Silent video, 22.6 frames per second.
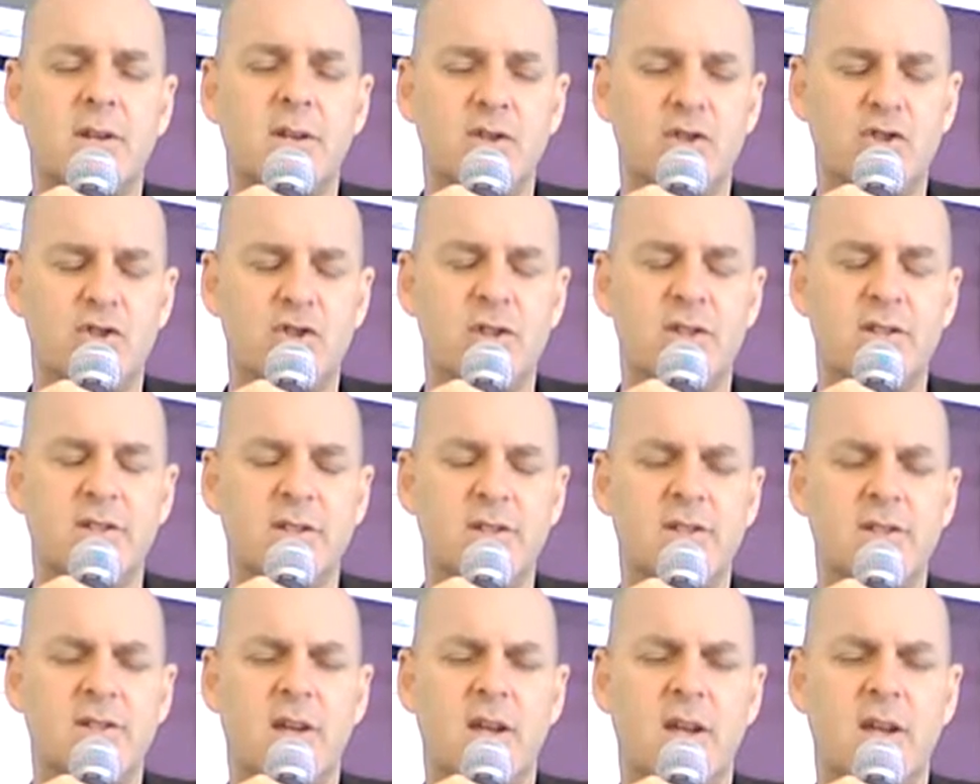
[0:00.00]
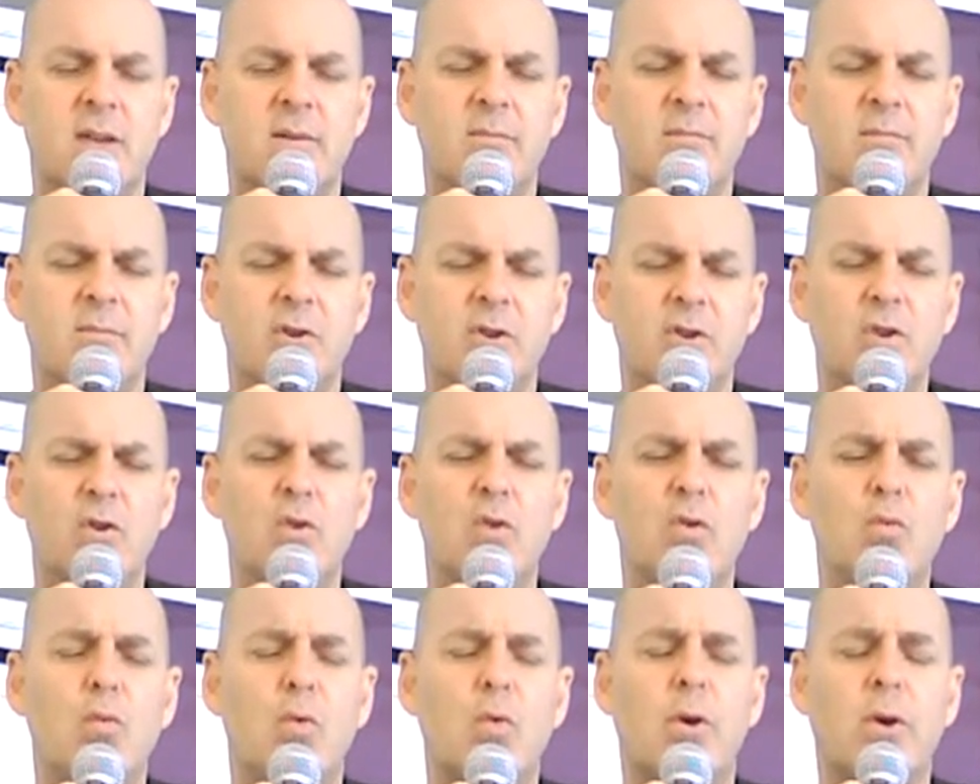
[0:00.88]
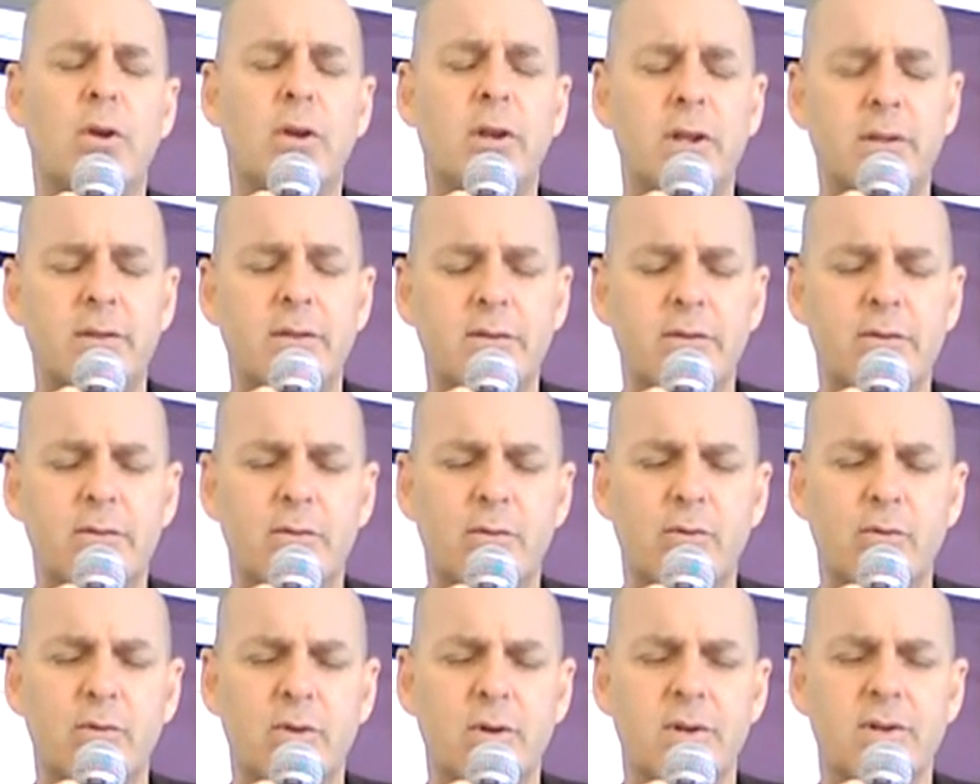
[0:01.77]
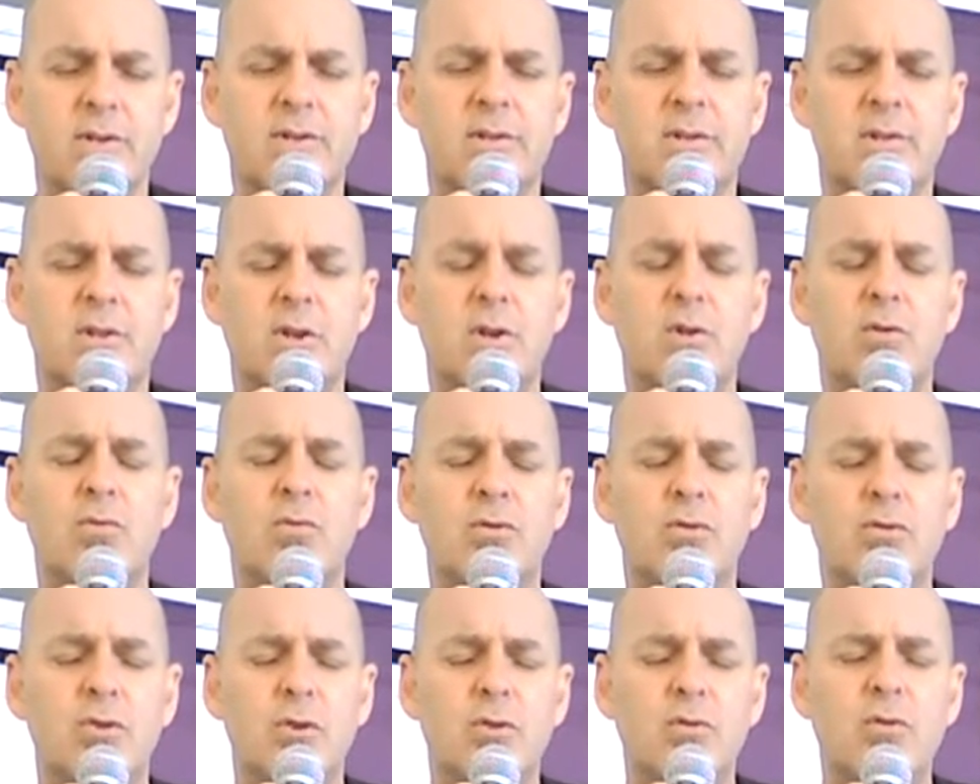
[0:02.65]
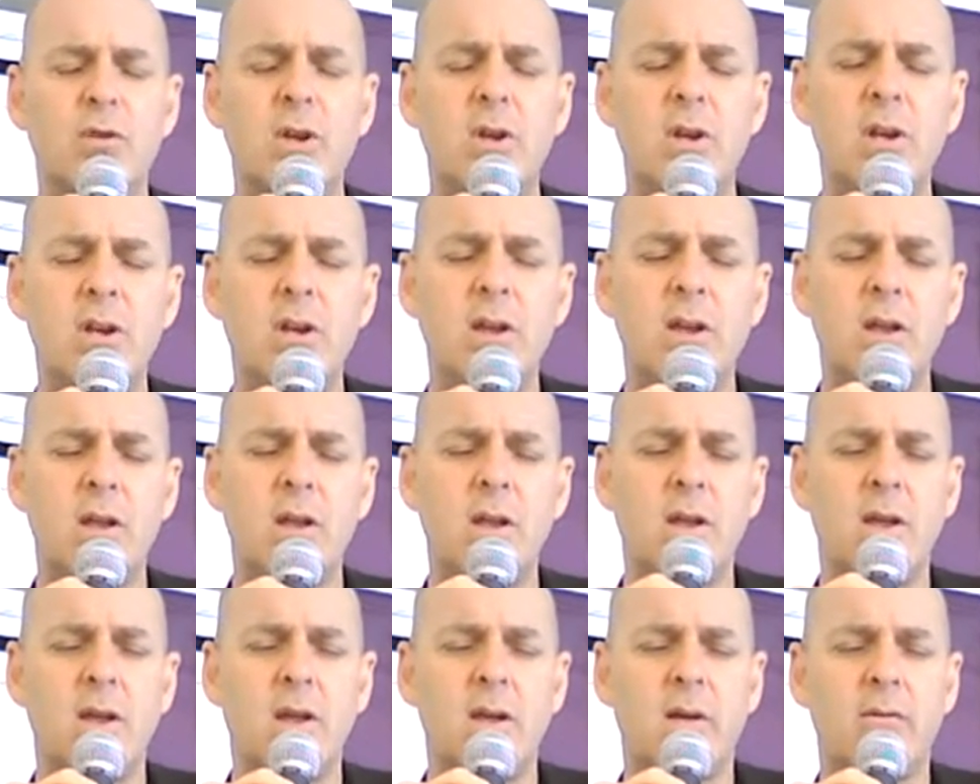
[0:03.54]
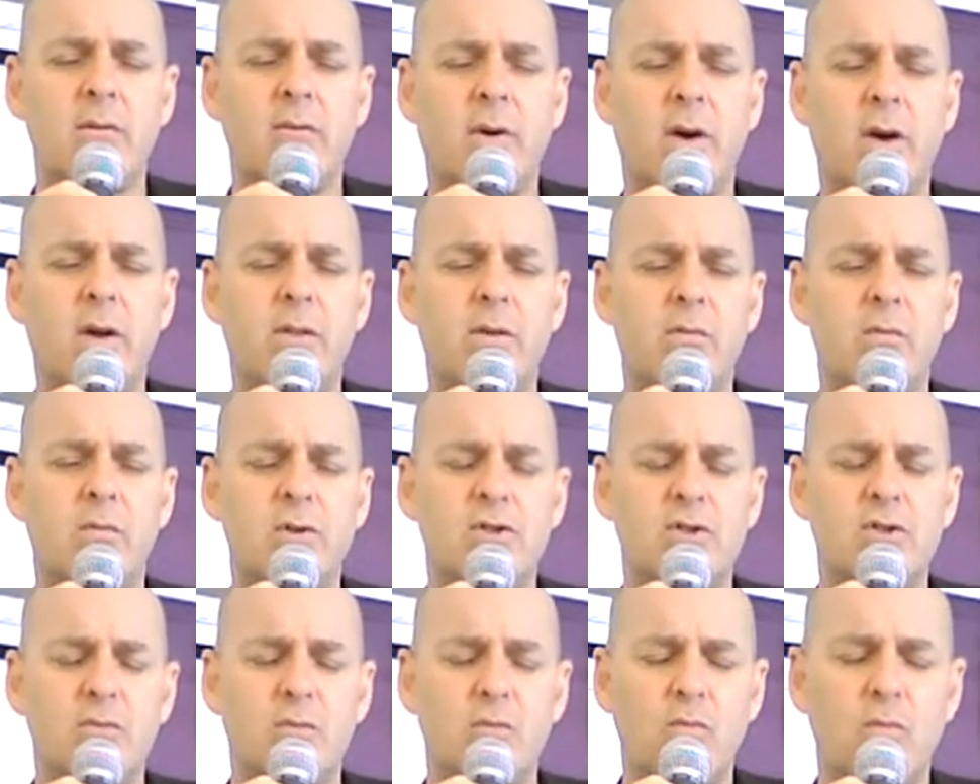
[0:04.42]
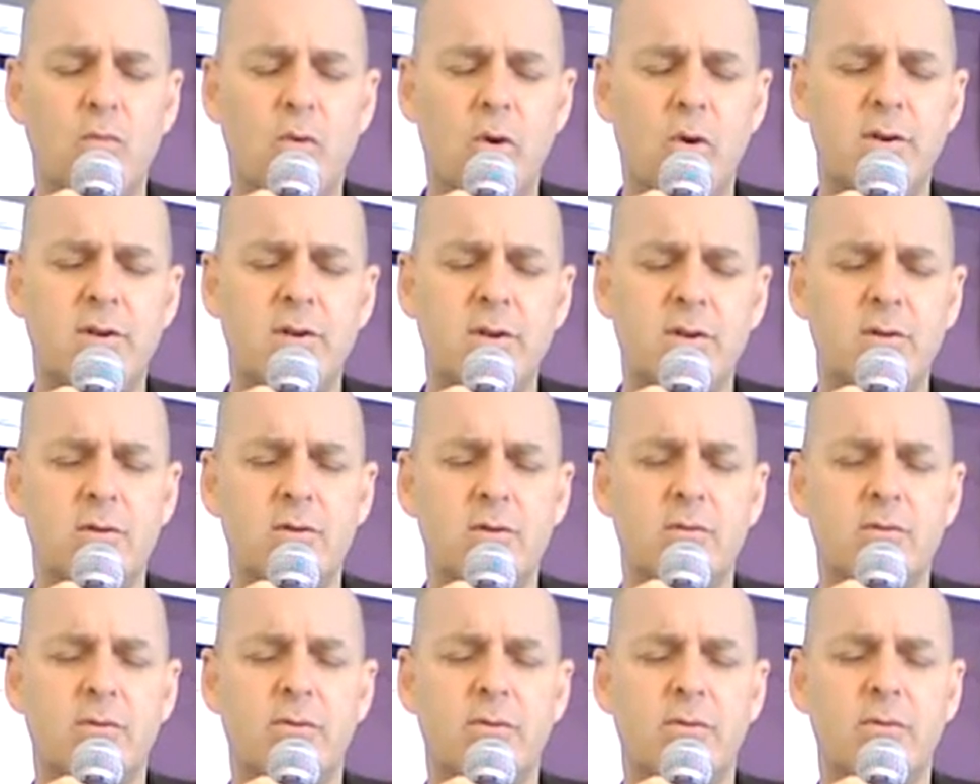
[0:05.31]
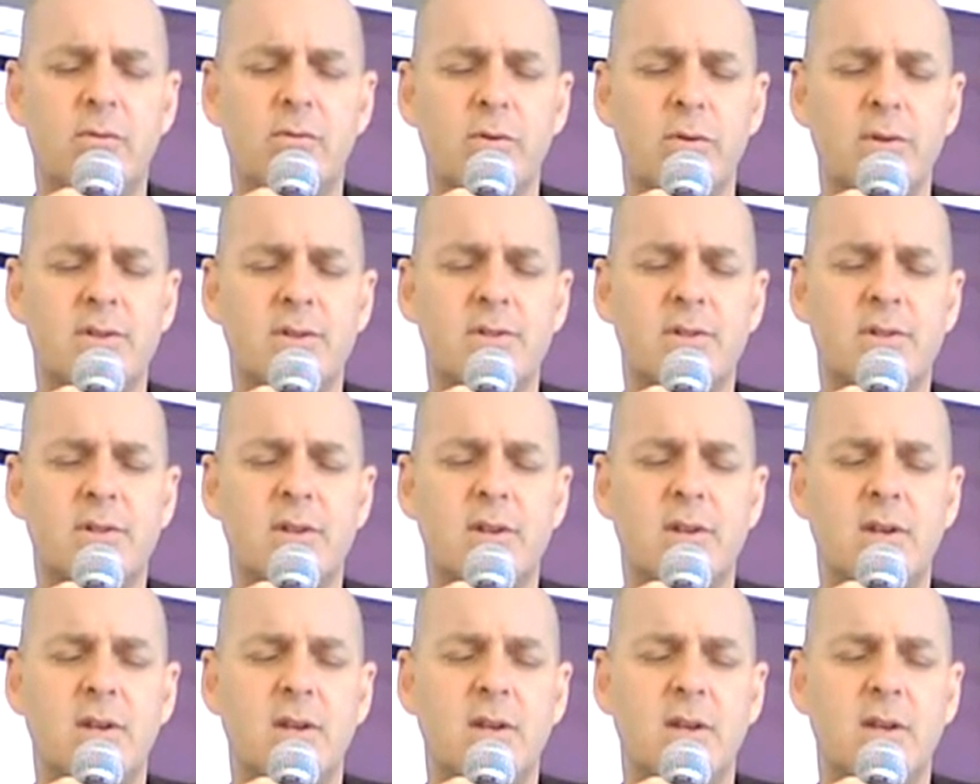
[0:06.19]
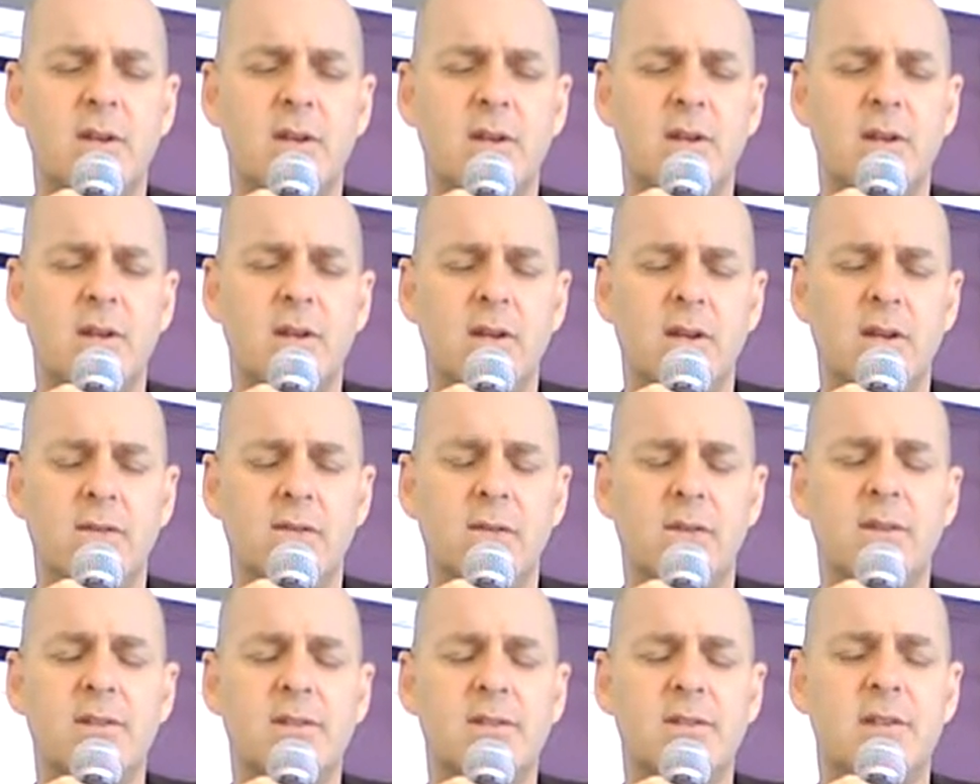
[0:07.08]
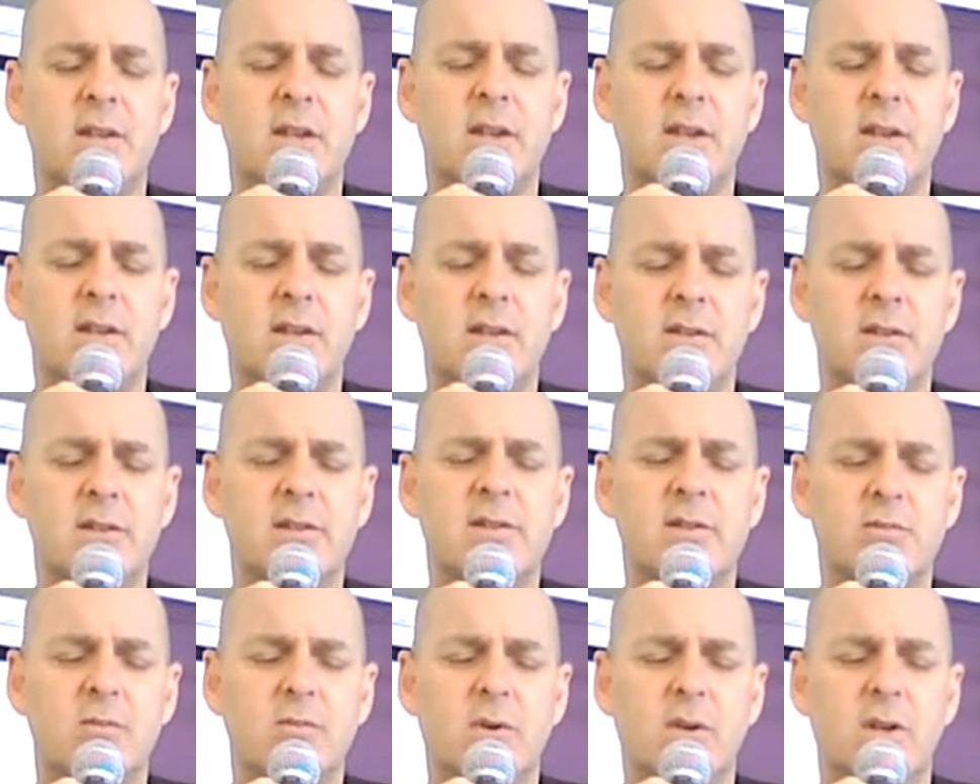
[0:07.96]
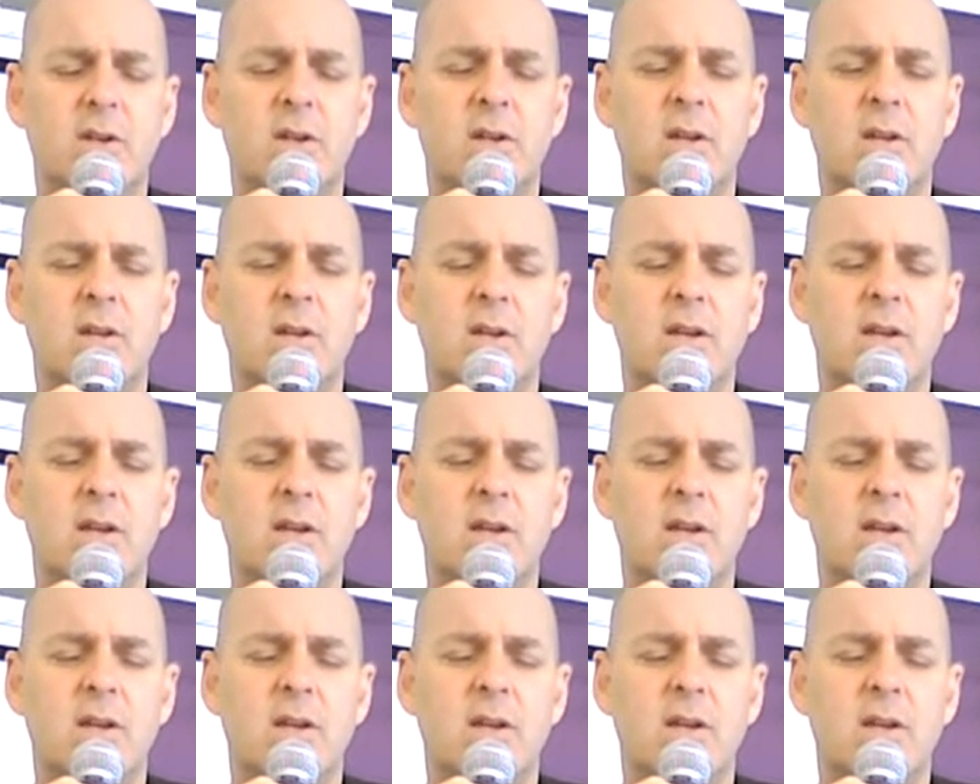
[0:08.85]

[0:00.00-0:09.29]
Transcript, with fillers: In Jesus' name, you working through us, you doing, Father, what you want to do through us in this day, this week.